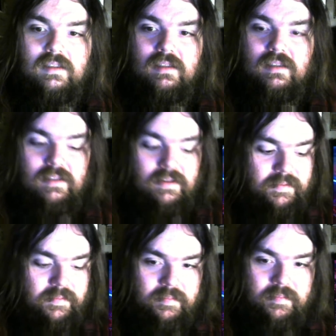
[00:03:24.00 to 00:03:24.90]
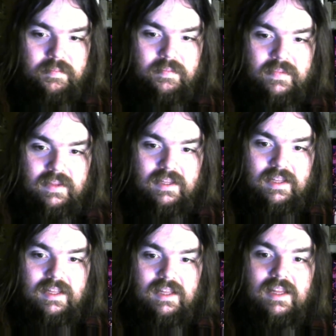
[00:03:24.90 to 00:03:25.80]
her bottom.
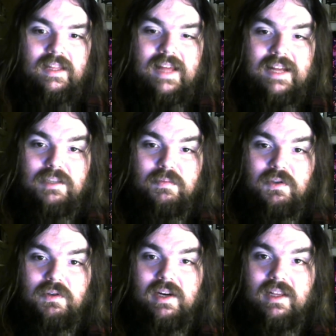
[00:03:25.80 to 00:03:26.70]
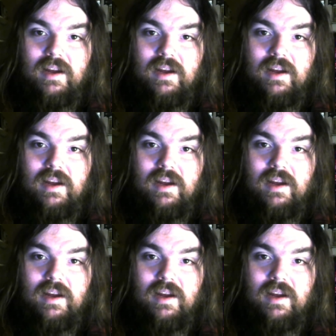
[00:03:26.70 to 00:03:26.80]
Wow. That's some strength.